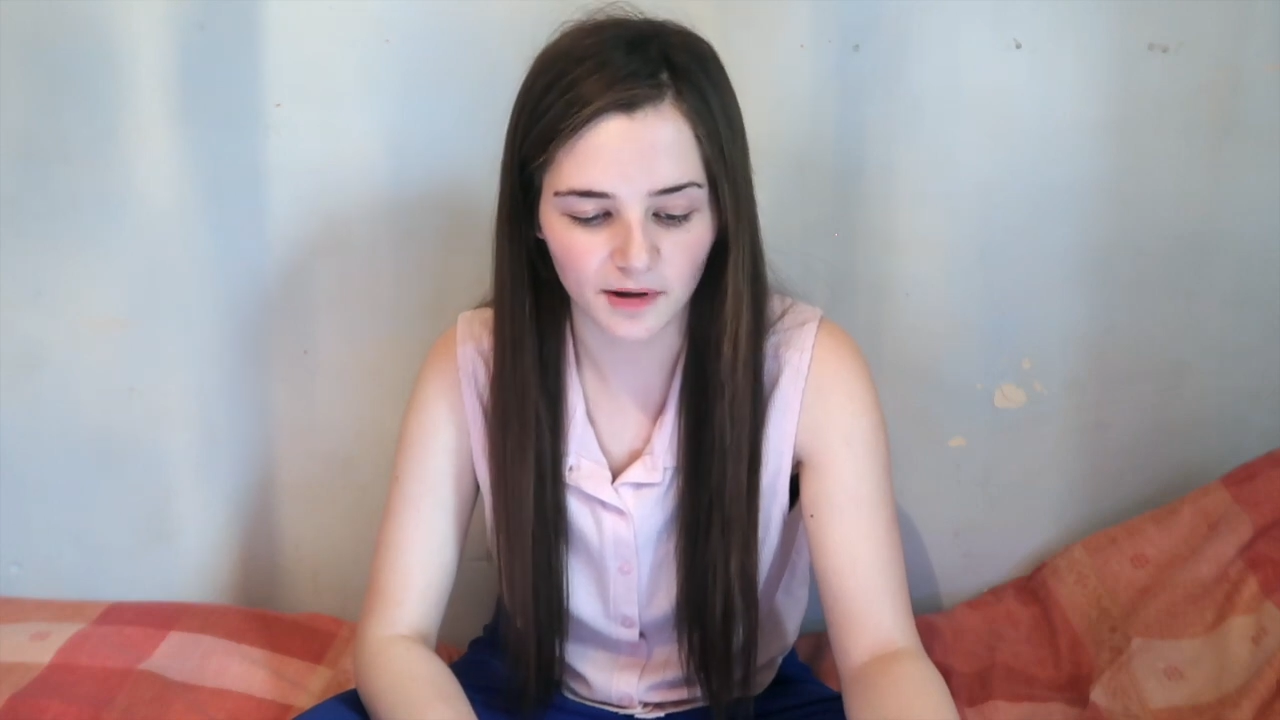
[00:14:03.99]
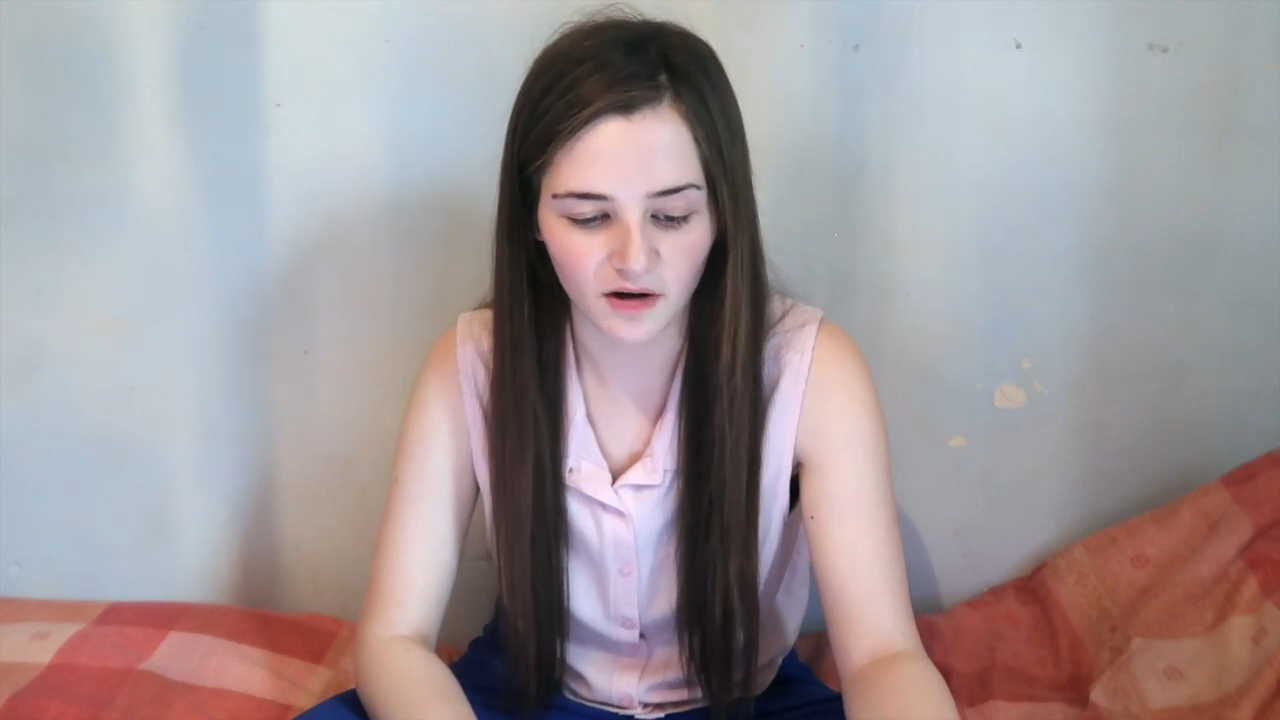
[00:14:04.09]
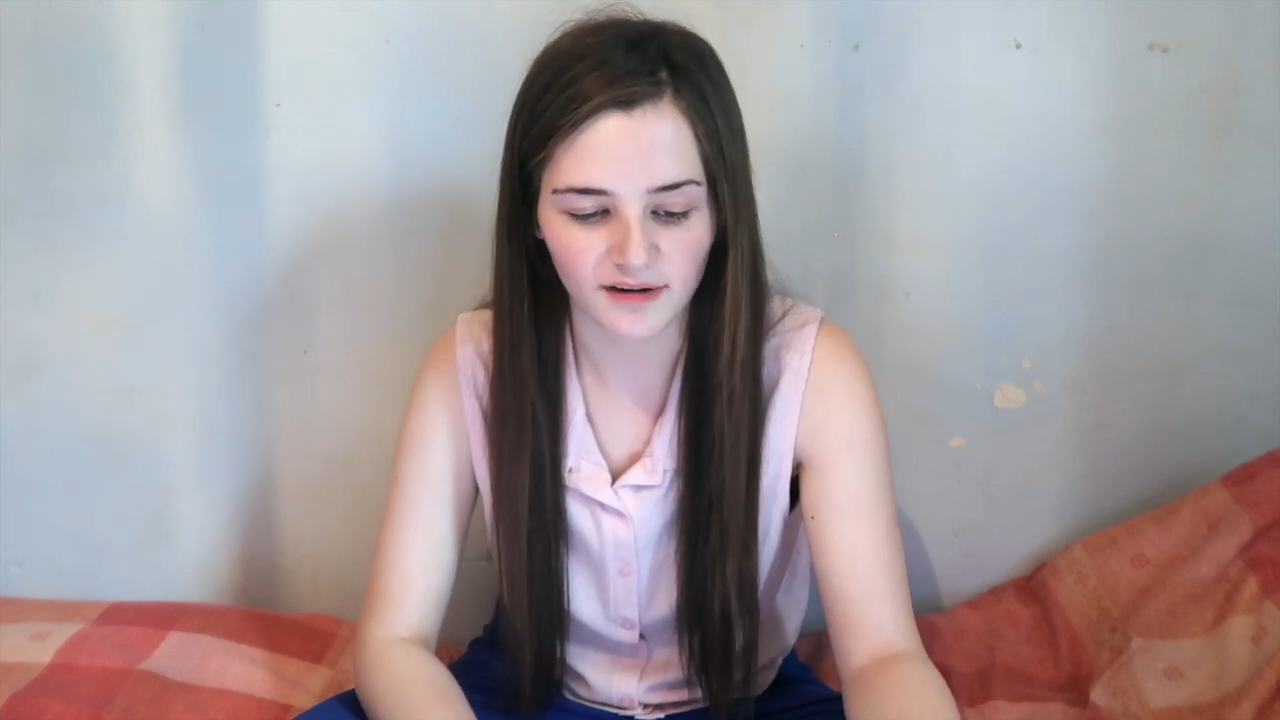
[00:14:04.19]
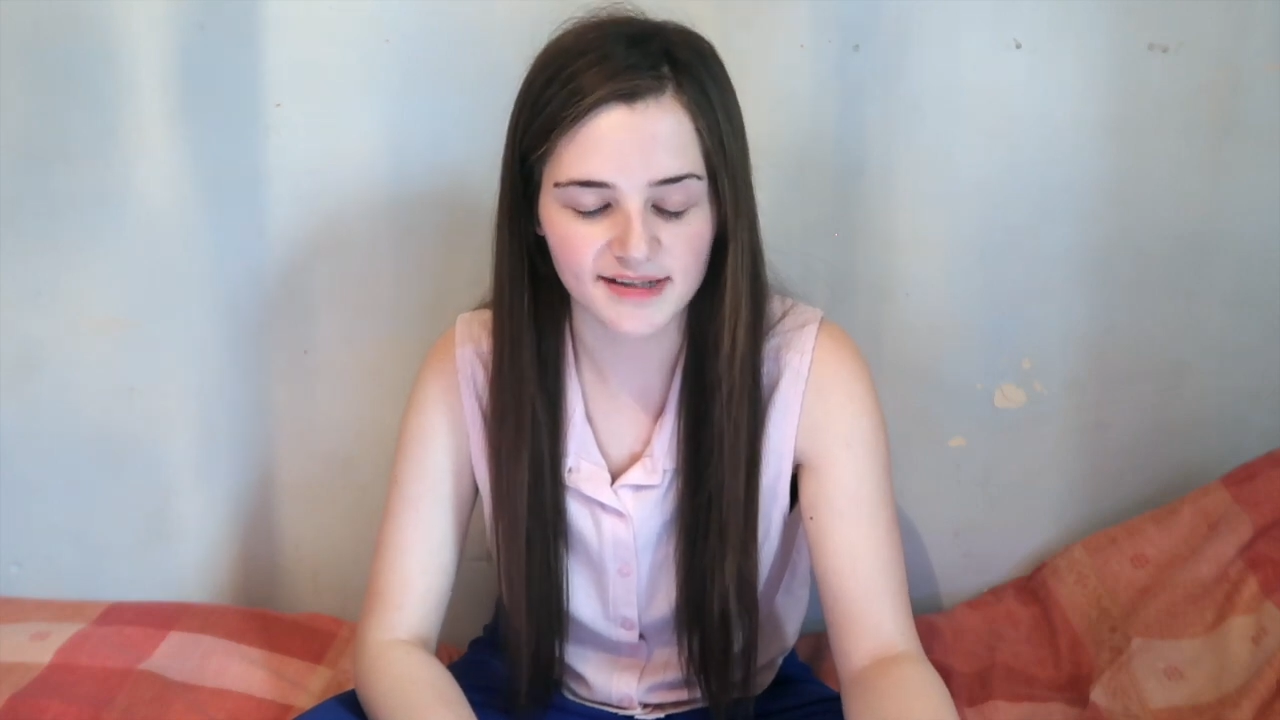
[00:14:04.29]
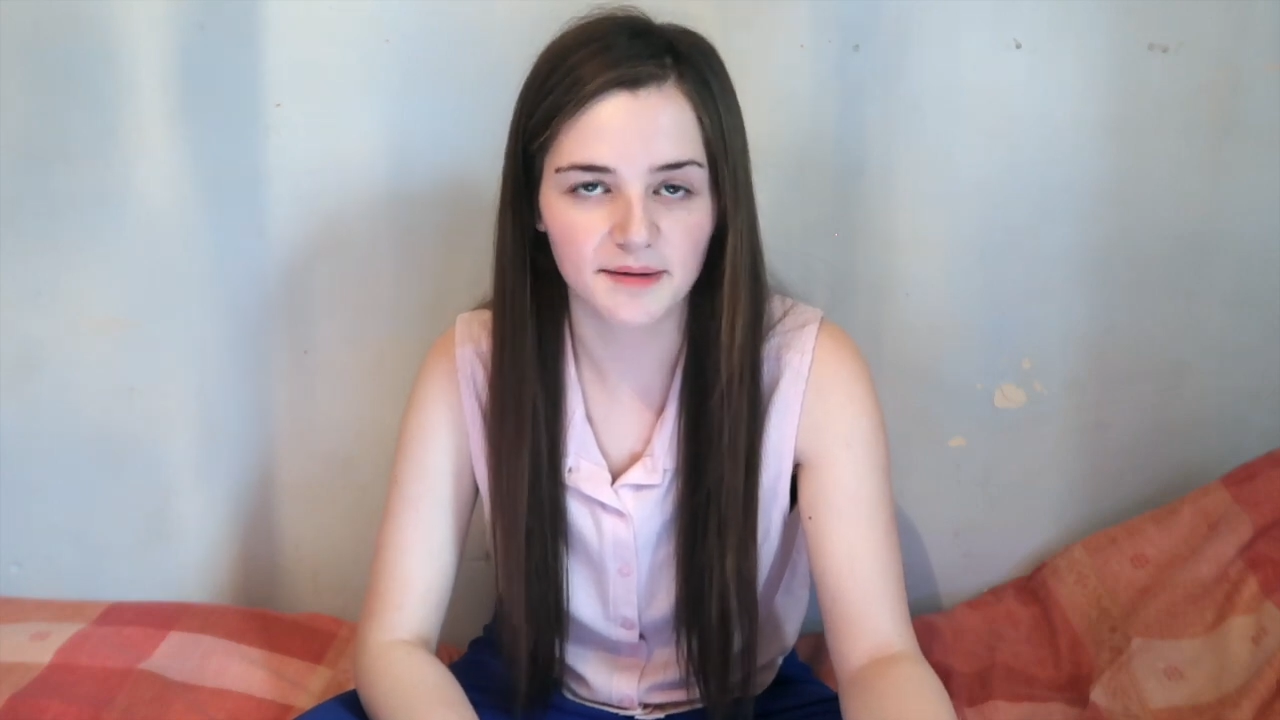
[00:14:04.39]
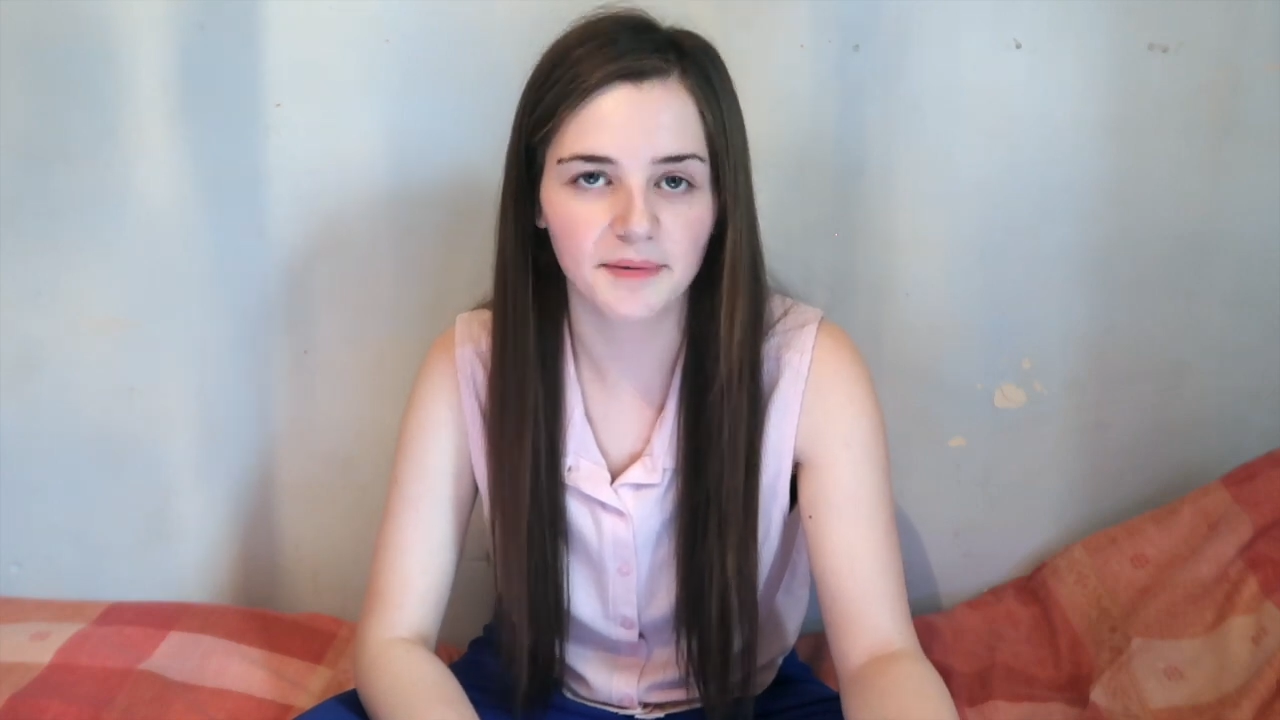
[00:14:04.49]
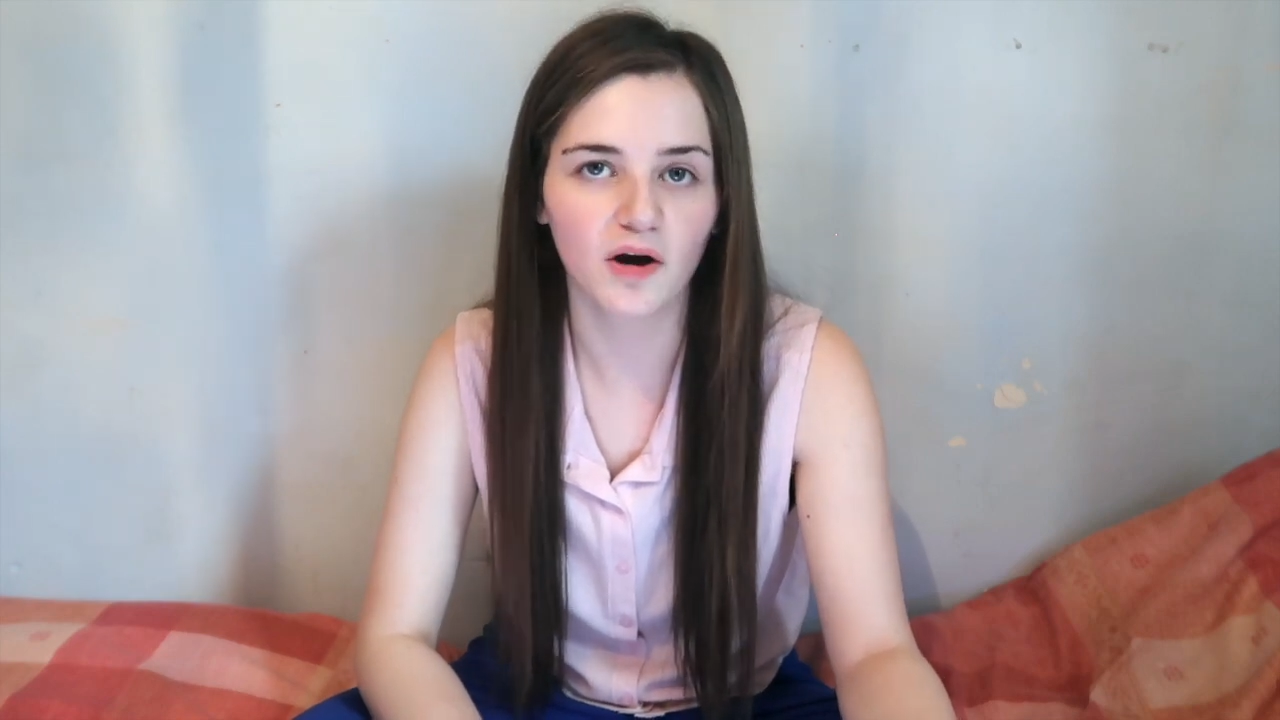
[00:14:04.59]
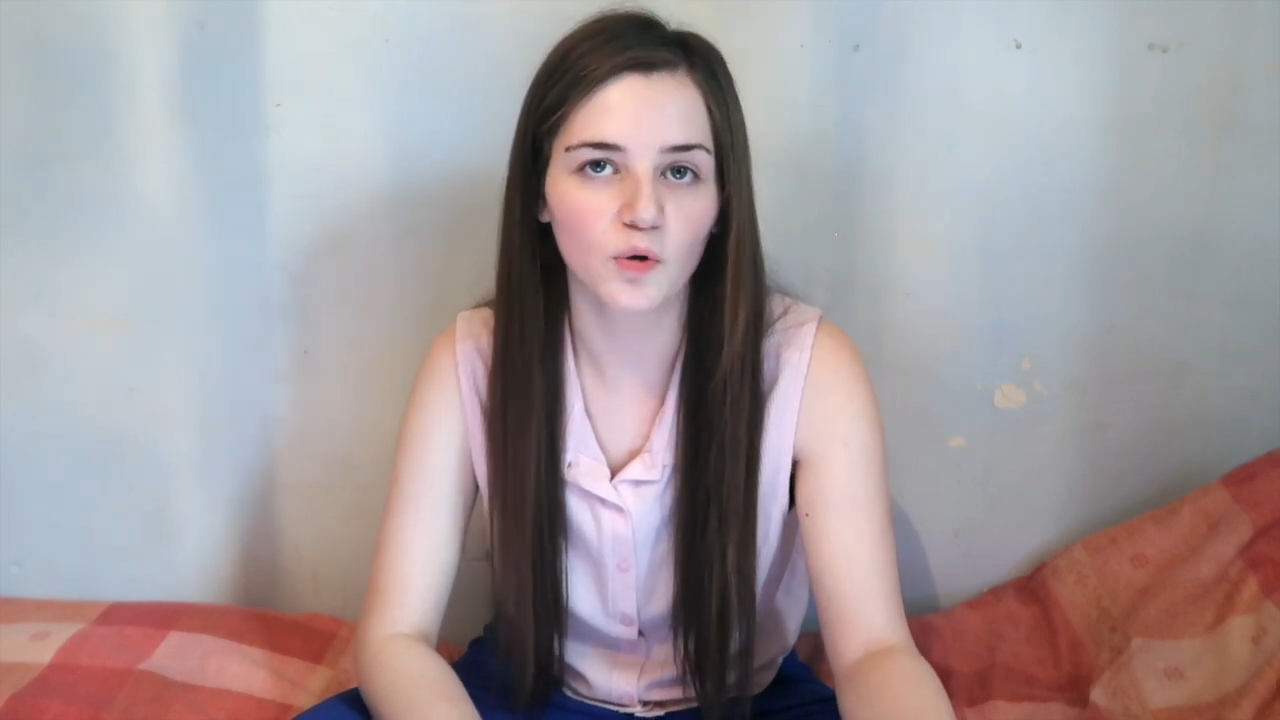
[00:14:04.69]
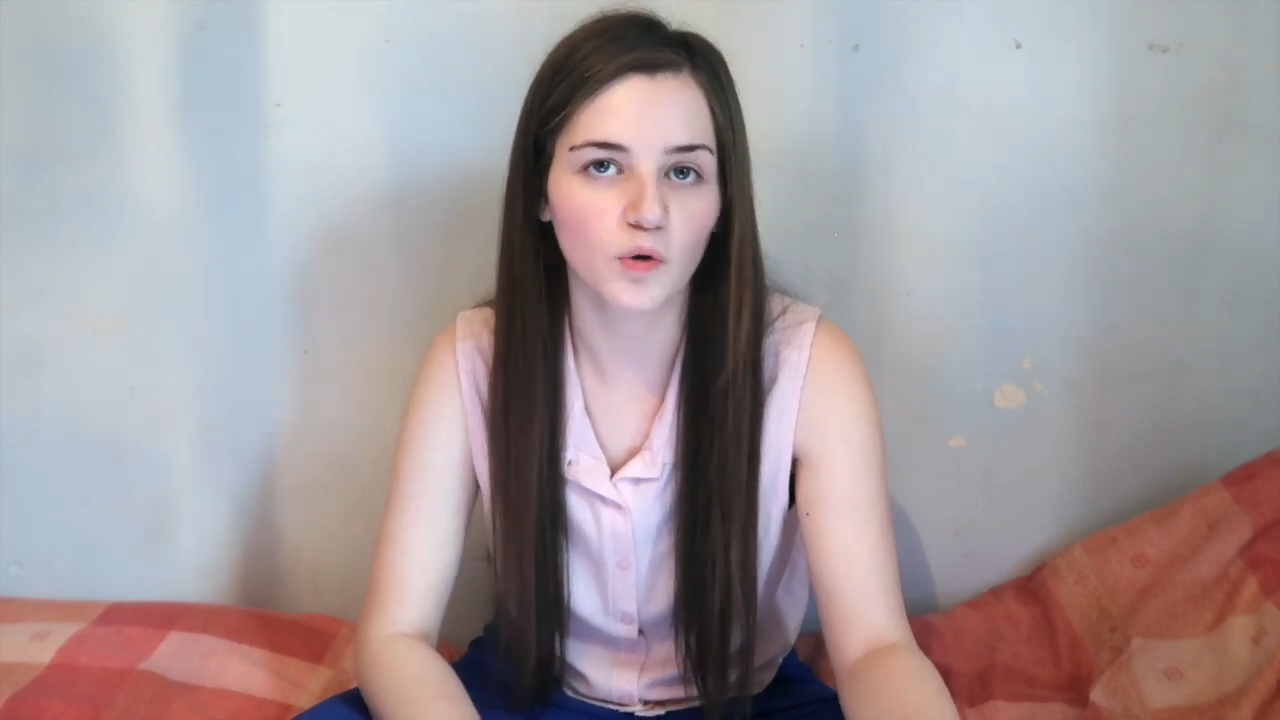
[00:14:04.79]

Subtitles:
Parks about a